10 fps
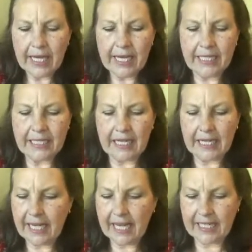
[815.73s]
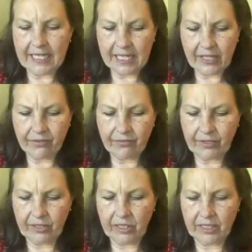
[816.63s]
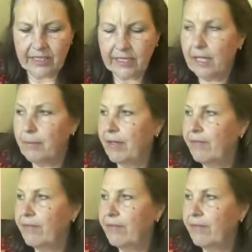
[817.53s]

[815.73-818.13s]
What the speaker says: And I hadn't either for the longest time.